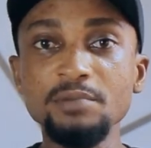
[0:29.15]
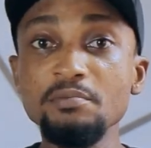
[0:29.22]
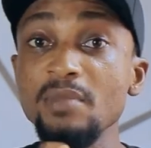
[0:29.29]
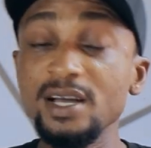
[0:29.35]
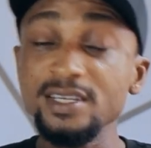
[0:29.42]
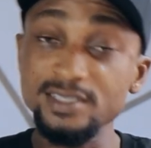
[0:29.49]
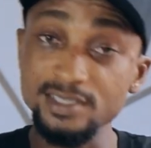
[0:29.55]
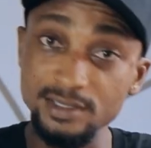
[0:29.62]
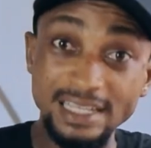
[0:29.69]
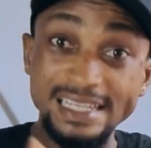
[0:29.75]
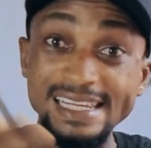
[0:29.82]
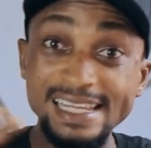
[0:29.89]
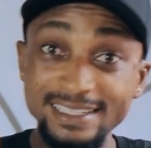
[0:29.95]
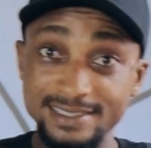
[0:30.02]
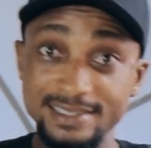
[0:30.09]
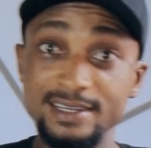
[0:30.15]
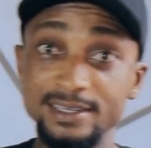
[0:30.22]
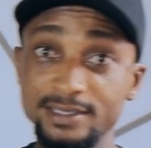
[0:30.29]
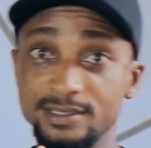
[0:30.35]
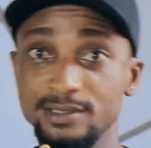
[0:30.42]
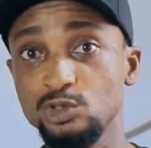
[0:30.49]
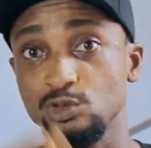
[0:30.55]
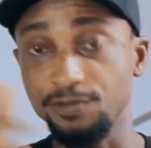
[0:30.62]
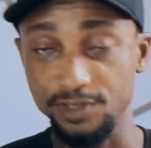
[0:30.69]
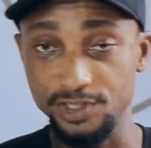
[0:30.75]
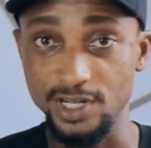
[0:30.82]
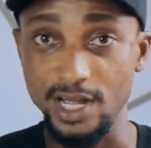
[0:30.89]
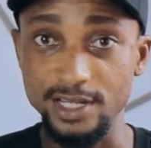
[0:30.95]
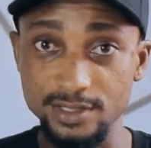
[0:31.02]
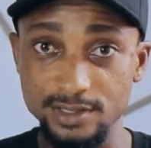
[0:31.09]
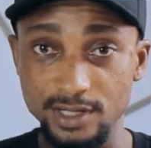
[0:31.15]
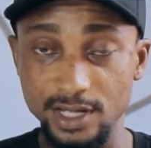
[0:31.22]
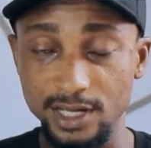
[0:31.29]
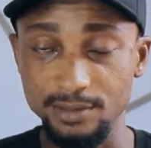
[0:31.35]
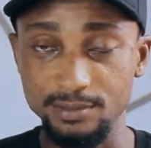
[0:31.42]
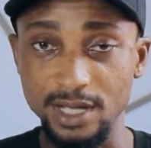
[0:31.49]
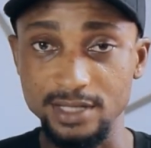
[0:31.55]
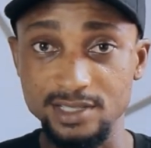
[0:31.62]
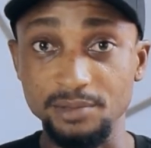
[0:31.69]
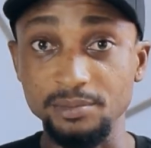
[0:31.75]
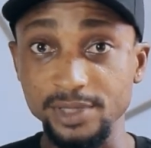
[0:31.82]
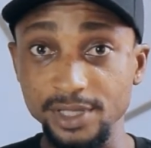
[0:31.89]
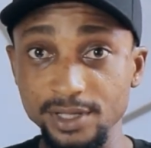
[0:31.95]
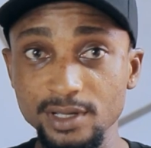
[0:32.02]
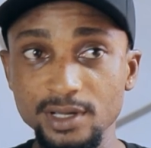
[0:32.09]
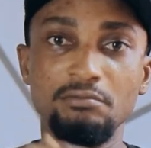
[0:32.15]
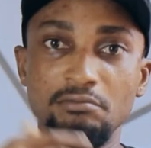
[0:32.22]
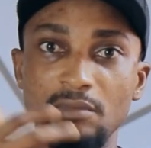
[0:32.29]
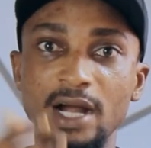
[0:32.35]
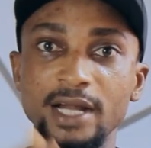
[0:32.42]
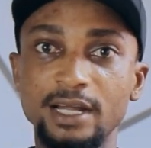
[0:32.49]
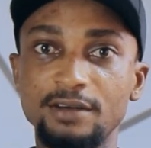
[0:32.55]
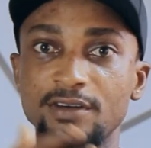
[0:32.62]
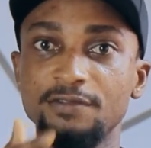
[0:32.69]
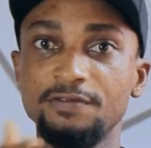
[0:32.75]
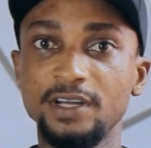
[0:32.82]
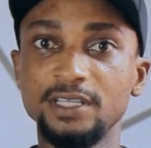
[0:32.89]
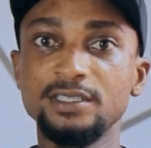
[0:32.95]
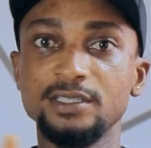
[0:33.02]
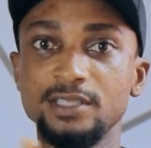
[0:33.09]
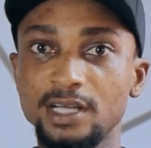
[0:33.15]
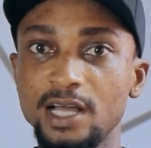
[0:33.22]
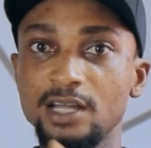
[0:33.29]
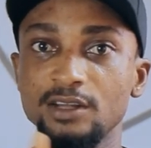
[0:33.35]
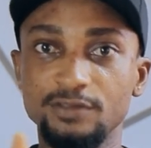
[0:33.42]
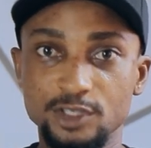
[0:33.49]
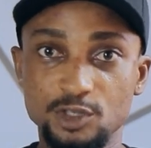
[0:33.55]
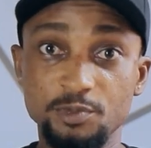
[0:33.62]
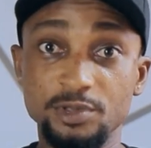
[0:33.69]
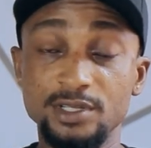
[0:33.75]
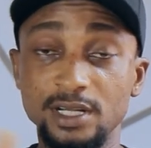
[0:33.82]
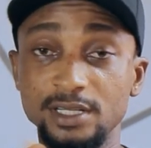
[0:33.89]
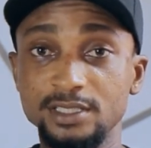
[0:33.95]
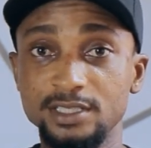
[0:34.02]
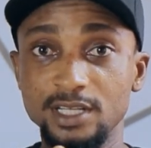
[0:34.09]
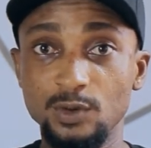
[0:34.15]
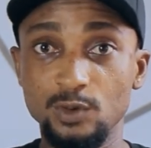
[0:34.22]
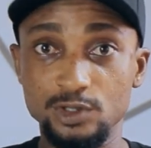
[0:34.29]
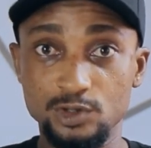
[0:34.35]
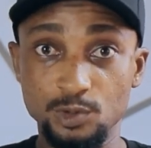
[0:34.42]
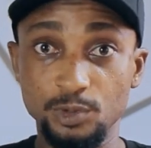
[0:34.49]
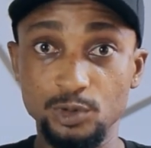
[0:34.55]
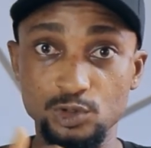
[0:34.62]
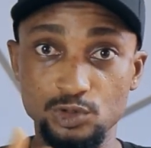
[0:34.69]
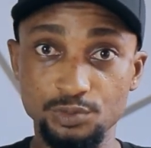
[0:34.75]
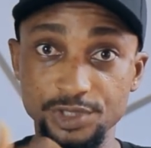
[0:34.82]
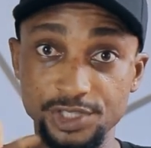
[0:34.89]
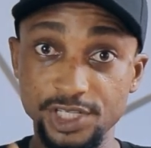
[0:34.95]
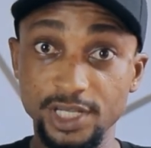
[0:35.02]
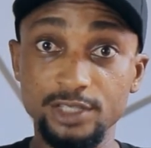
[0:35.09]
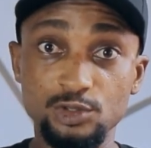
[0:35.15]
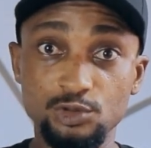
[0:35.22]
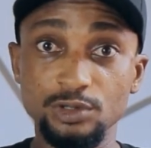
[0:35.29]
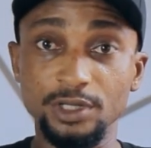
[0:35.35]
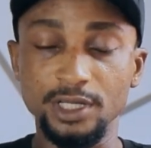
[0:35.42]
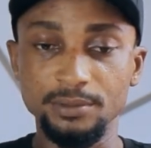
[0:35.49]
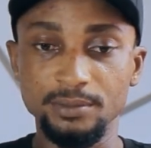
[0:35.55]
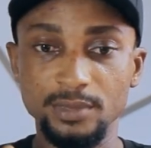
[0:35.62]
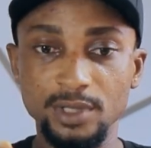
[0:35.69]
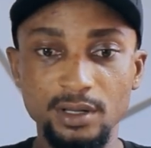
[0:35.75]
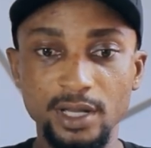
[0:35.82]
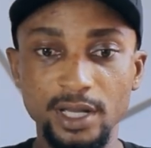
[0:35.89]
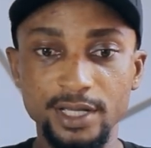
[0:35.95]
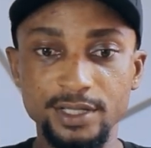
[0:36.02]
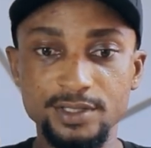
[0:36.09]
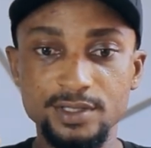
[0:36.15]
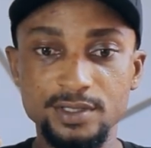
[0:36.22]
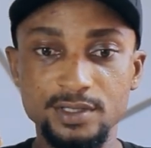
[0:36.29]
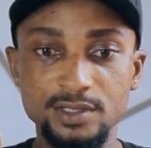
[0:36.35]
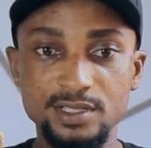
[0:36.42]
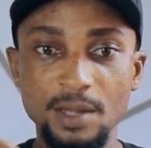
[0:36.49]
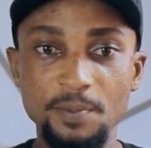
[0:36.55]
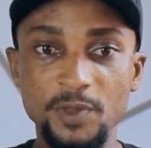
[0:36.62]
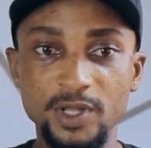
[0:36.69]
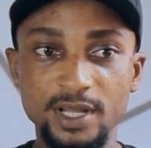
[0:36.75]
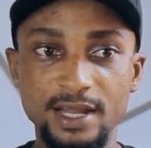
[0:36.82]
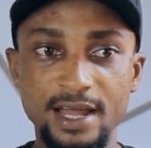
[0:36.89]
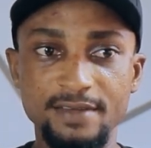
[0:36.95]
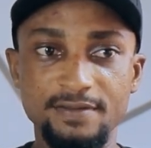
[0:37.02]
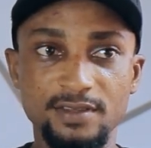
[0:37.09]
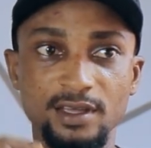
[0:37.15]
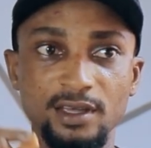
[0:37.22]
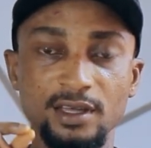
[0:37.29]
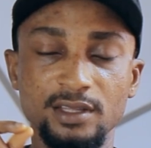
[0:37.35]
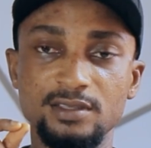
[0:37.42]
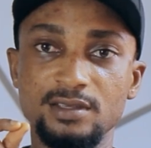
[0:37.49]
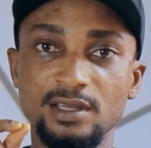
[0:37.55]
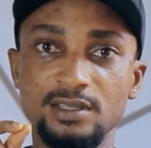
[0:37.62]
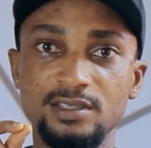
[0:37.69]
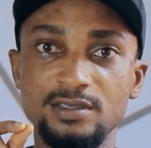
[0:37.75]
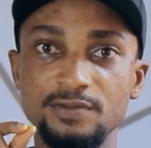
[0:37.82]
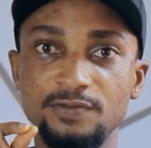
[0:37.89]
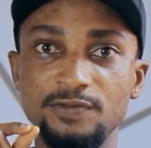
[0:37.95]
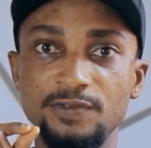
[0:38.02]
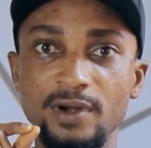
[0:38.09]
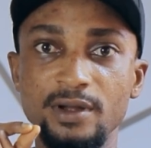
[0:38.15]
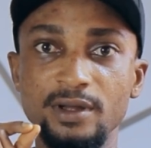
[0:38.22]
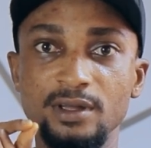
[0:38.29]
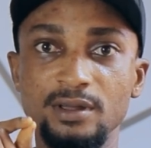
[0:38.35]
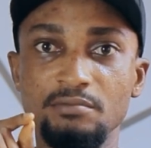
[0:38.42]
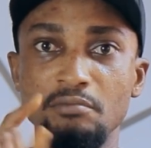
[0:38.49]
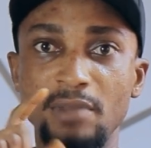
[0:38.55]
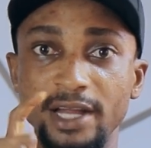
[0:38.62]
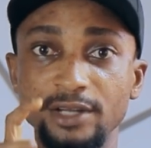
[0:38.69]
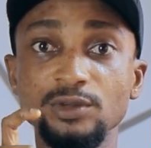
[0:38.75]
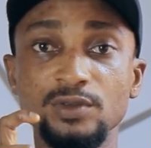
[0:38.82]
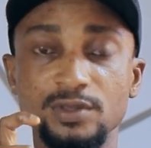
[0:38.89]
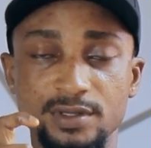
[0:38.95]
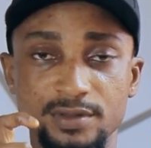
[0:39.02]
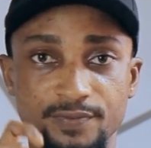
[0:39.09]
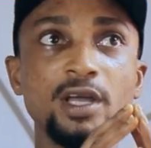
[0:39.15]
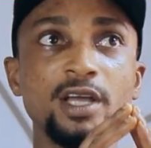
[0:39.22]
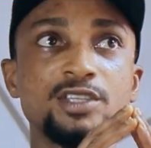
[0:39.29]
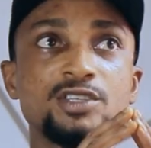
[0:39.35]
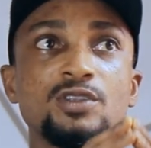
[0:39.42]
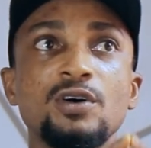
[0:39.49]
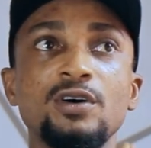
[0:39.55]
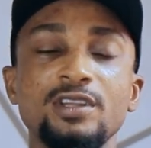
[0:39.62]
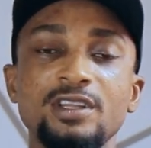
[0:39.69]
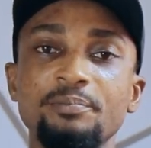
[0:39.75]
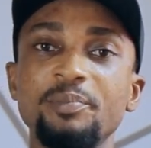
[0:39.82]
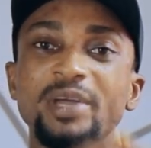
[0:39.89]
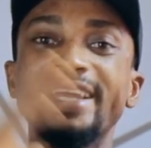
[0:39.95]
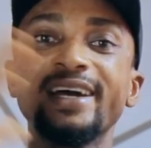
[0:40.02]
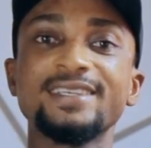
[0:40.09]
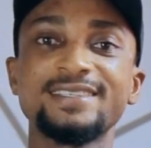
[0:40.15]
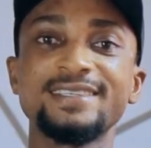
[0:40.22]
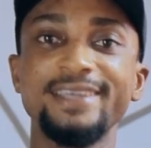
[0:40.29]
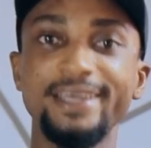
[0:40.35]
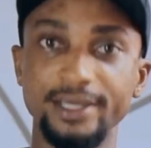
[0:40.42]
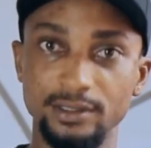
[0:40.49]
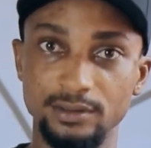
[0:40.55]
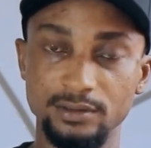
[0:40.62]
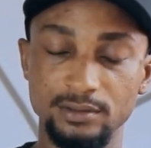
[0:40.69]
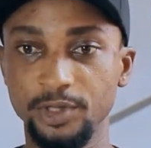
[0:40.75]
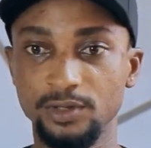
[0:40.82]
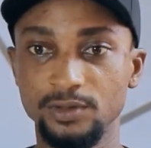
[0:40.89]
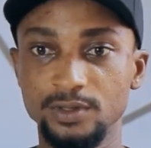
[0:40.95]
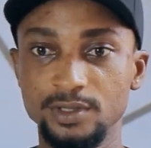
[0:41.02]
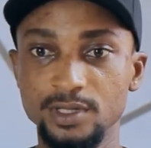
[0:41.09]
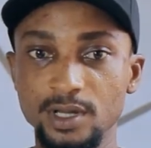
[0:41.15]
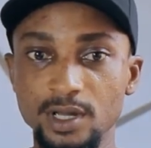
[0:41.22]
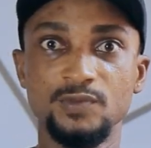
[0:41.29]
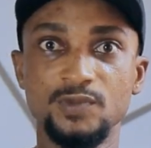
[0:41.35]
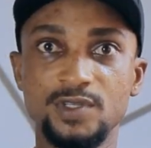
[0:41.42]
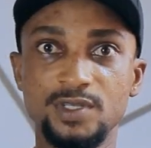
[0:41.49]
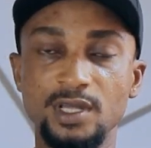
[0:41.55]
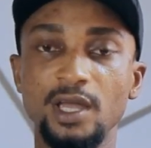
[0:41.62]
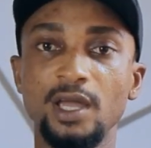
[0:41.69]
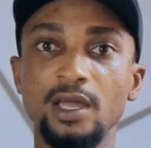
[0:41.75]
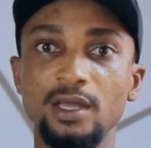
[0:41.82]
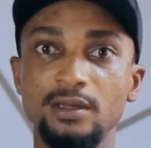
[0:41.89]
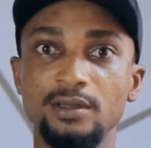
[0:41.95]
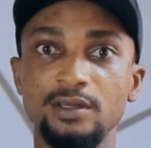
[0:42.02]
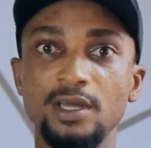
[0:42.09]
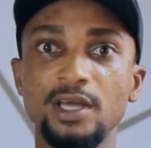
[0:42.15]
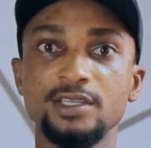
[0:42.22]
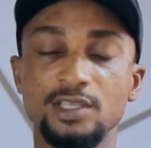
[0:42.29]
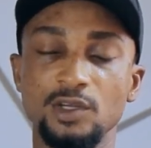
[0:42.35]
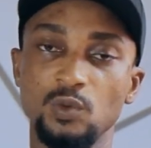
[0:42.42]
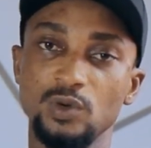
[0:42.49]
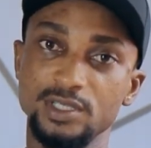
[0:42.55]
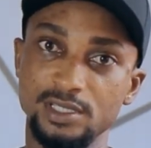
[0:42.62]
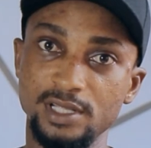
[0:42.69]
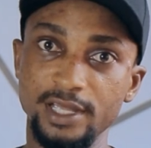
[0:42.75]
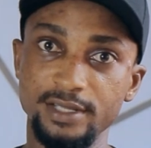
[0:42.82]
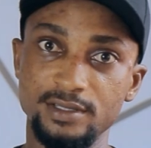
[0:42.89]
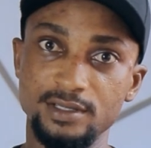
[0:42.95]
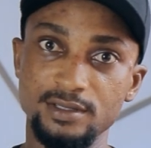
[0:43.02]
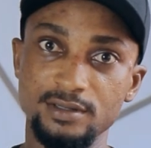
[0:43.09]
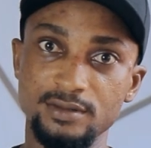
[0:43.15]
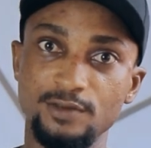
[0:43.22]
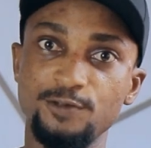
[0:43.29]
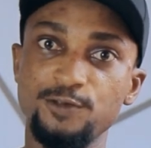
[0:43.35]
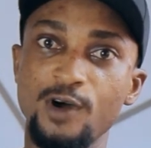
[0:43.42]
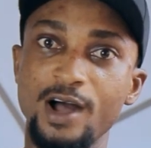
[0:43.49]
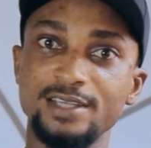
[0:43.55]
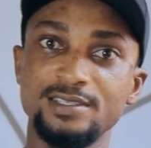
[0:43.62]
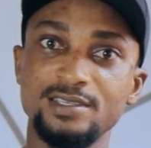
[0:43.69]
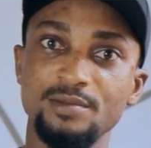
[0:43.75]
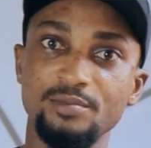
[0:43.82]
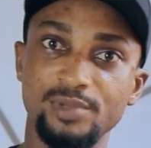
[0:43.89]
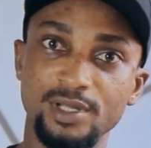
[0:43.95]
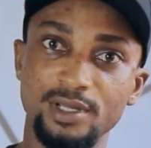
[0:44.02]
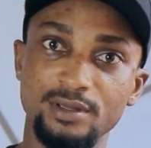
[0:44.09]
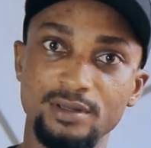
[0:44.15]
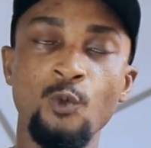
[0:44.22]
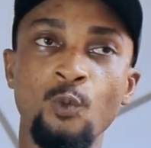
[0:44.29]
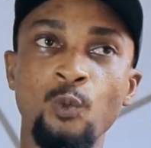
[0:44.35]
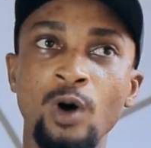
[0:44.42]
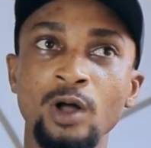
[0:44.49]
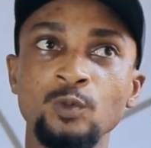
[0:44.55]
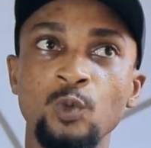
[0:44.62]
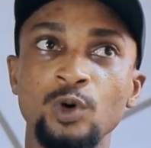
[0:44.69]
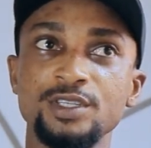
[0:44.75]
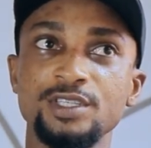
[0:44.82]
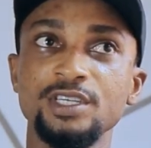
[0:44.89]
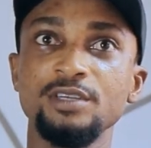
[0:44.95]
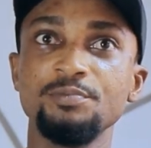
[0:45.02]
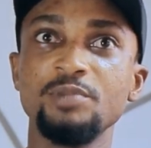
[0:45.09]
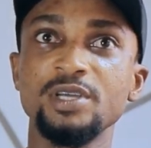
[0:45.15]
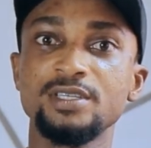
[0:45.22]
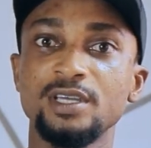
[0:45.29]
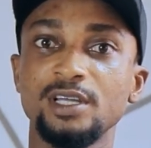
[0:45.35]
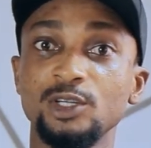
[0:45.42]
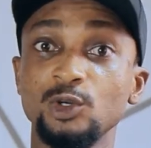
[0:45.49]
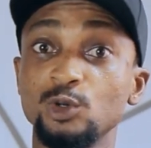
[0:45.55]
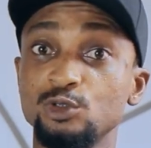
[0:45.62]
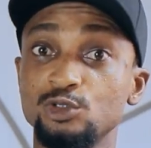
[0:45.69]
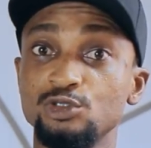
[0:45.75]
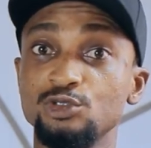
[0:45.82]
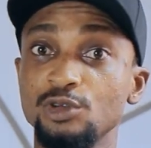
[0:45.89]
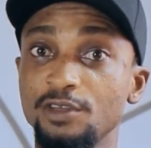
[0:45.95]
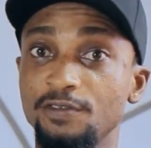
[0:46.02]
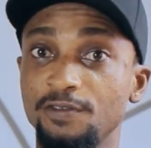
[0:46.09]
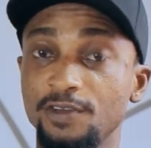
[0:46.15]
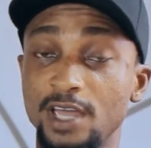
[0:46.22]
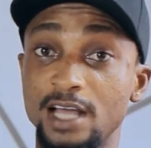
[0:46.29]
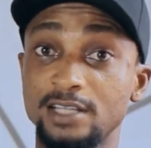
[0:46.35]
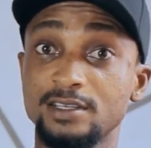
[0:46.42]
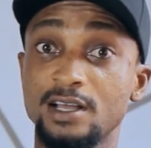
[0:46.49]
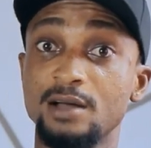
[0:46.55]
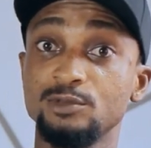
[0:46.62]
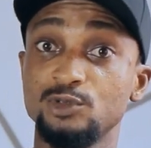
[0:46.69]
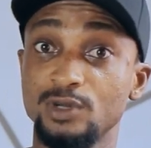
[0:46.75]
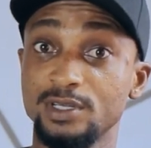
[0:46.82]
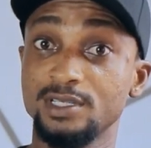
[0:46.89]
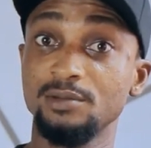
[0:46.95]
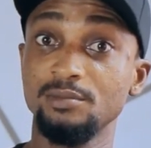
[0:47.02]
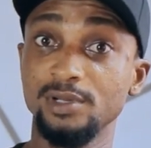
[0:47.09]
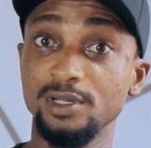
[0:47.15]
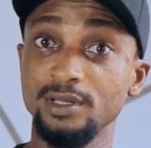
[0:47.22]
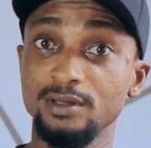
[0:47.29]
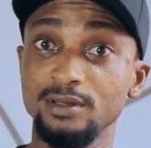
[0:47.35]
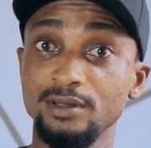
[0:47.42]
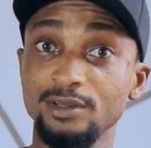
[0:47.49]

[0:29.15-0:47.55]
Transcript: in my lateness to Fijai's um, assembly might have affected the kind of hospitality that was supposed to be geared to him is something that I think it's, it's very minute. It's not on a bigger scale because say, yes, he was late for assembly. What was he basically going to do if he had come to assembly?